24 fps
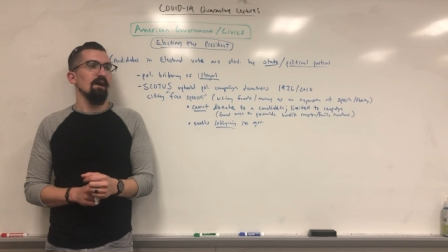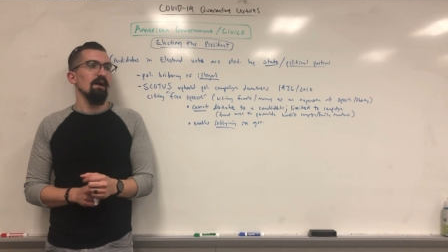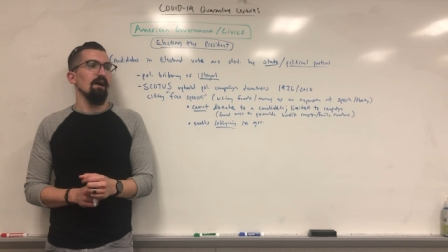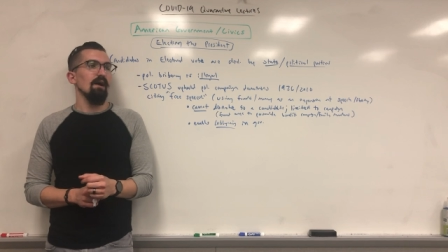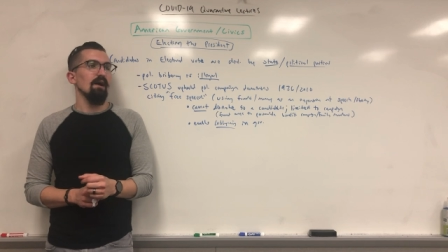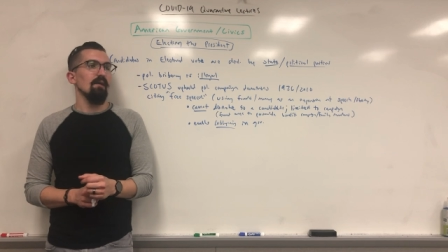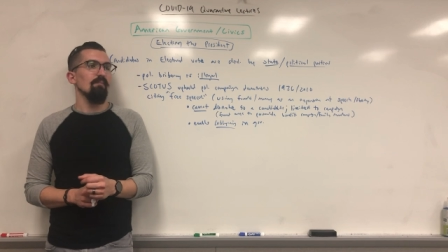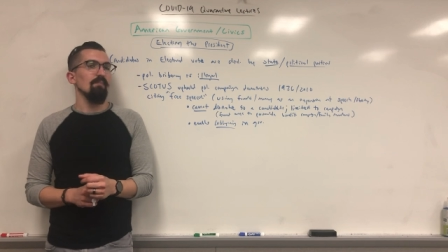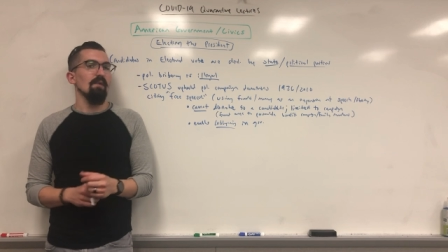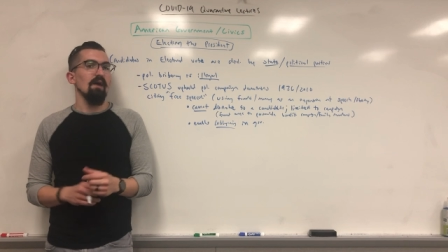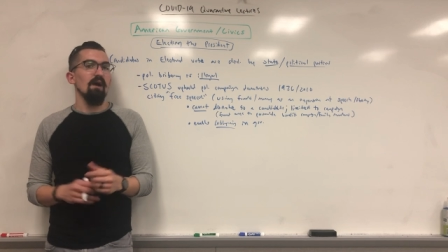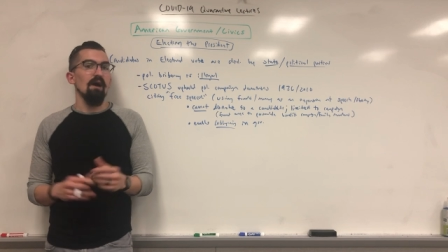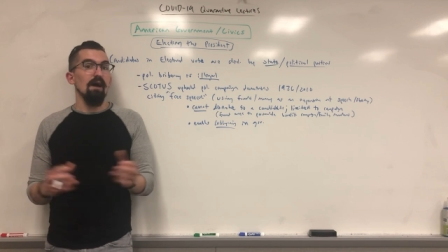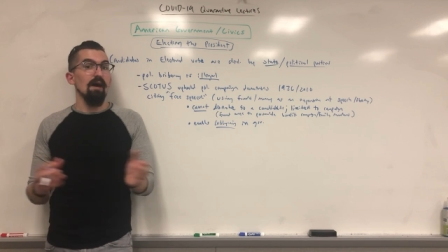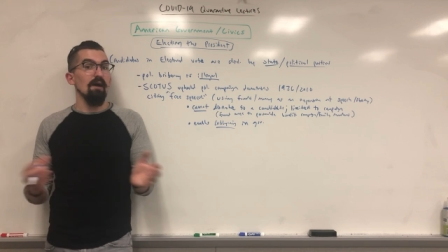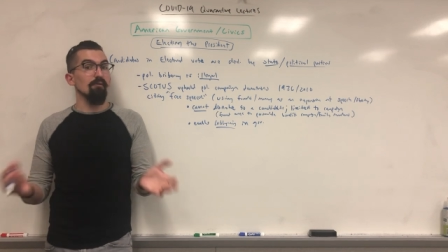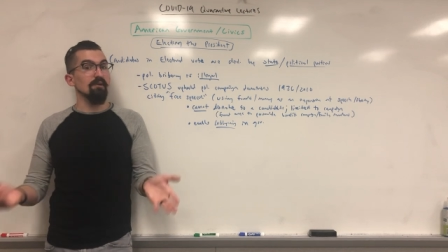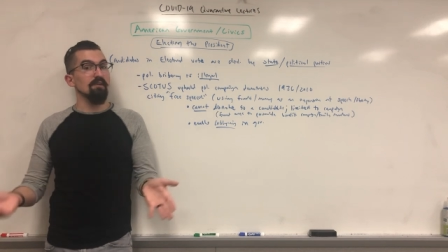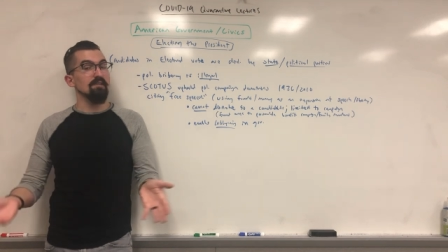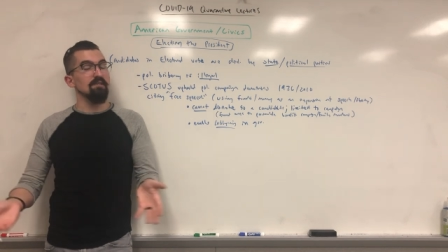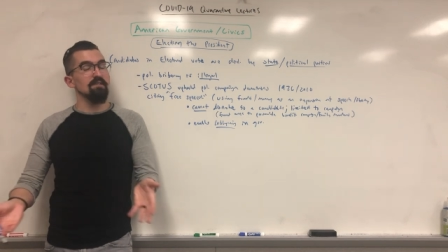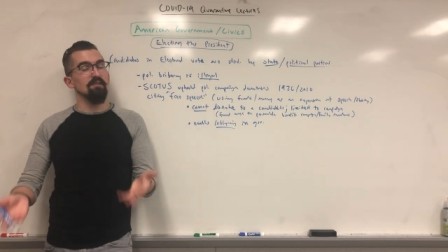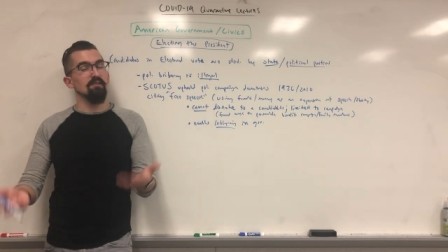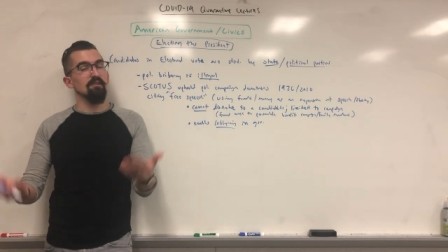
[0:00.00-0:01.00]

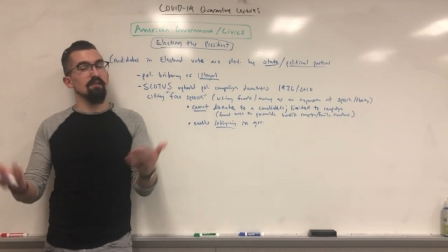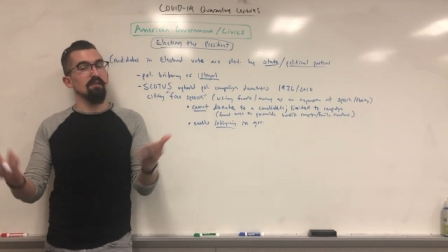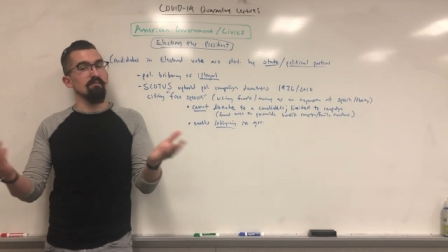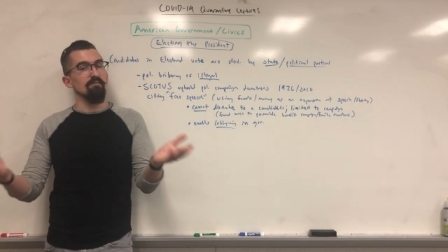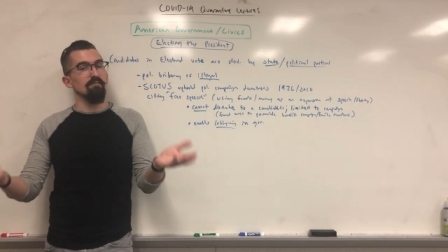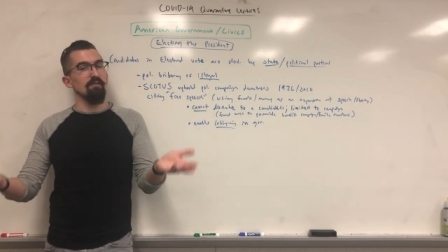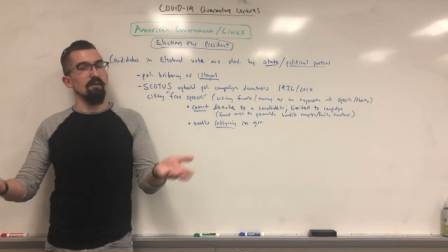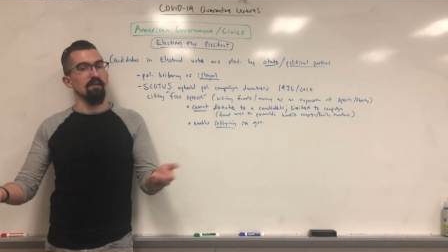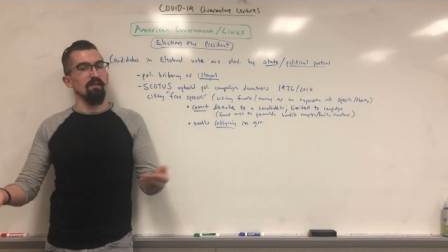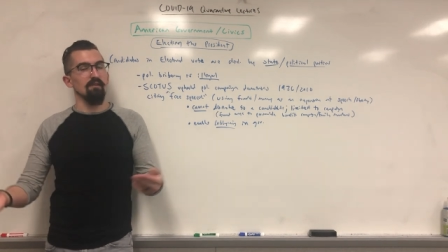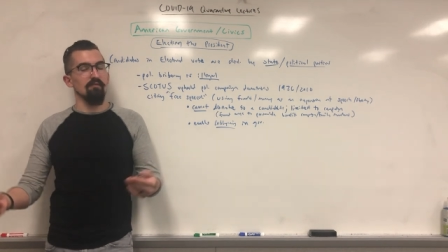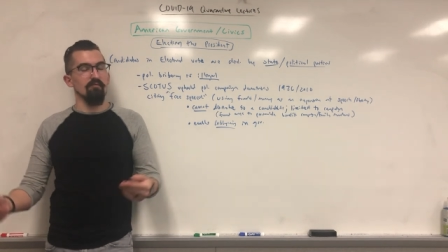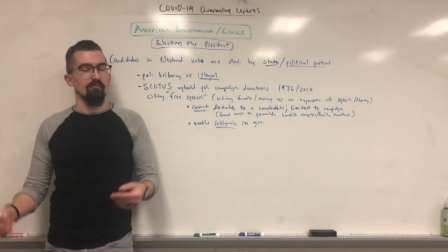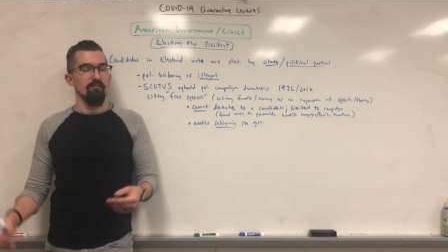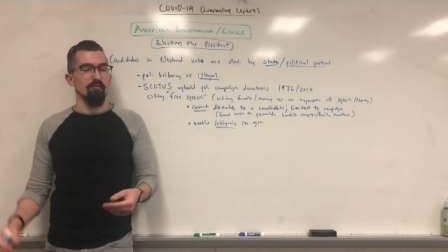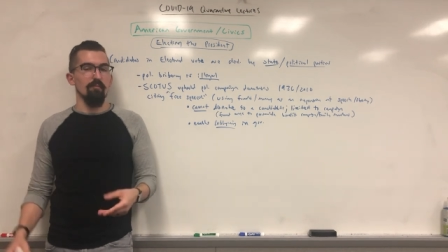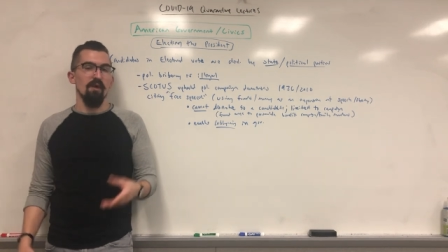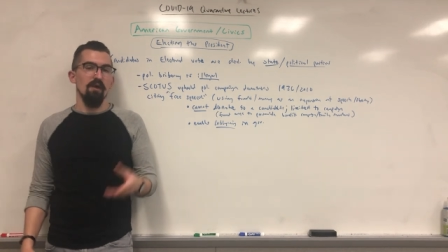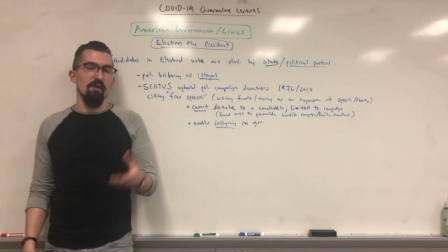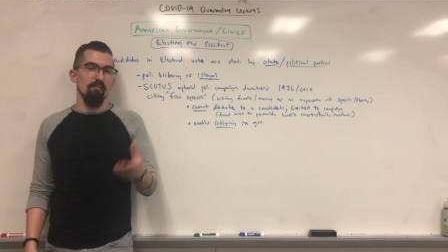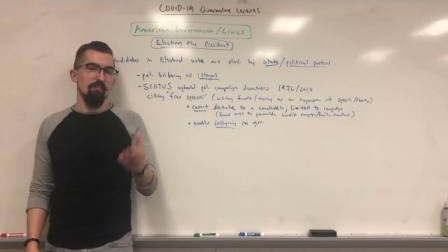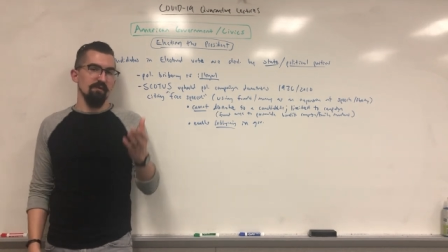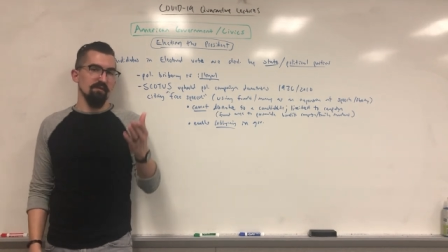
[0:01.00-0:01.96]
I'll continue to get funding from them.